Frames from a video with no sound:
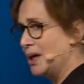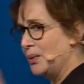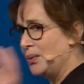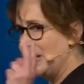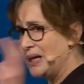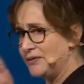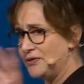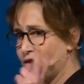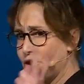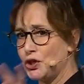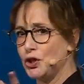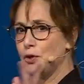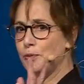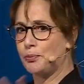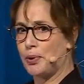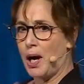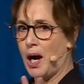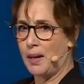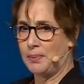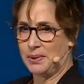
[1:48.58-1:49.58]
We have two
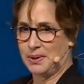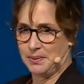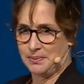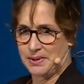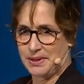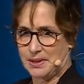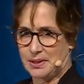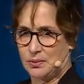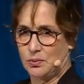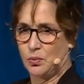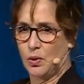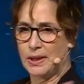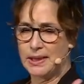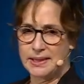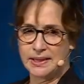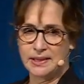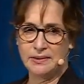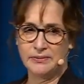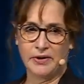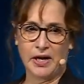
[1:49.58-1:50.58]
problems. One
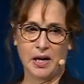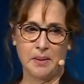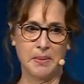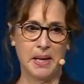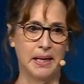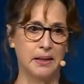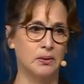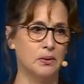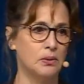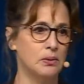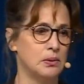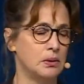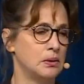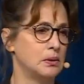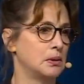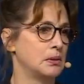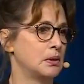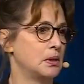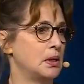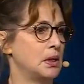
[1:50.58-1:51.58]
is environmental,
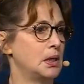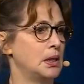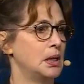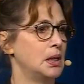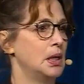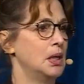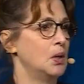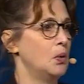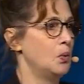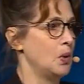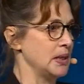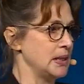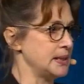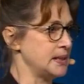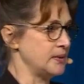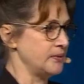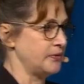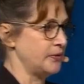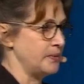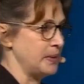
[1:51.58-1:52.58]
one is
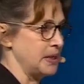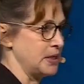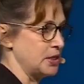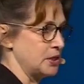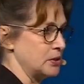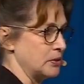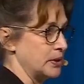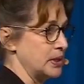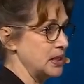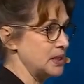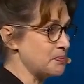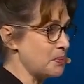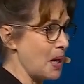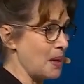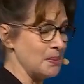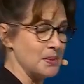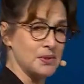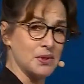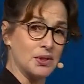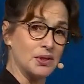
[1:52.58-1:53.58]
informational. These
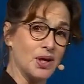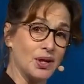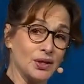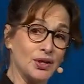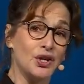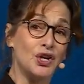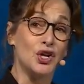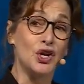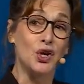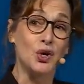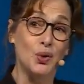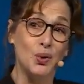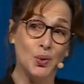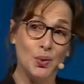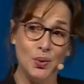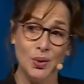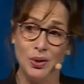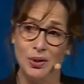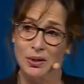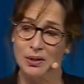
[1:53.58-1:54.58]
problems are not
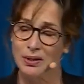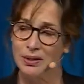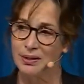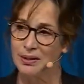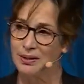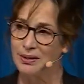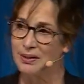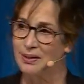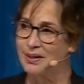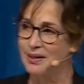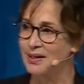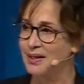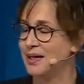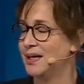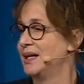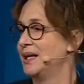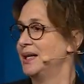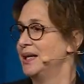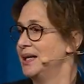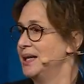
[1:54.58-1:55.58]
new,
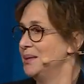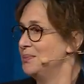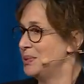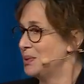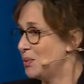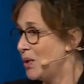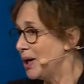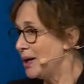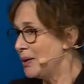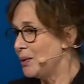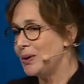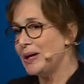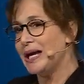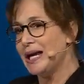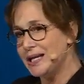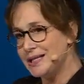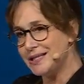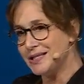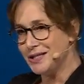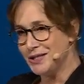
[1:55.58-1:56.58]
but what
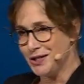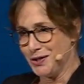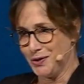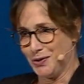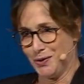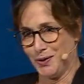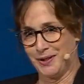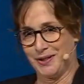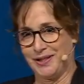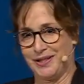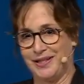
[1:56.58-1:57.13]
is new,